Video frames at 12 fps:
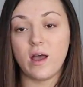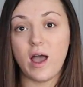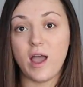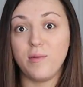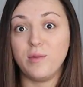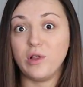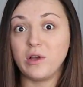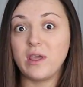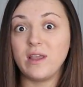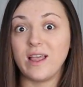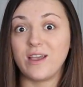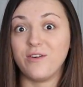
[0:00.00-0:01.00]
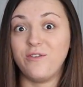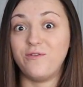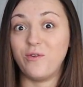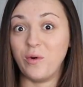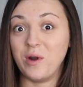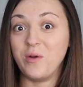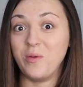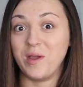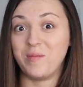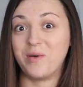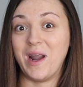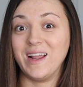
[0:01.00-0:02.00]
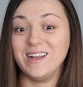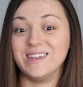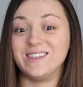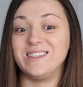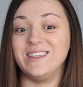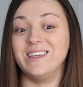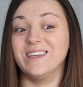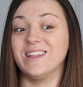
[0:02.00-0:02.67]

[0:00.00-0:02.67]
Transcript: I'm looking like a 40 week pregnancy.